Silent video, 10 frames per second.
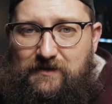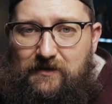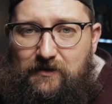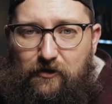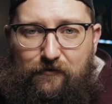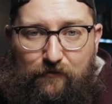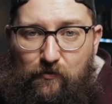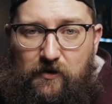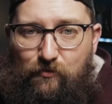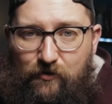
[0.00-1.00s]
in the
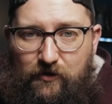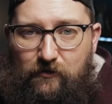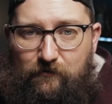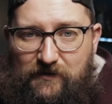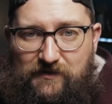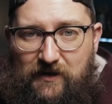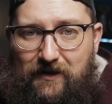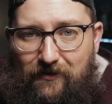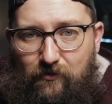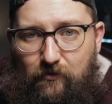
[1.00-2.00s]
affordable interface
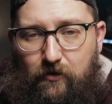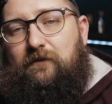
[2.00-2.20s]
category.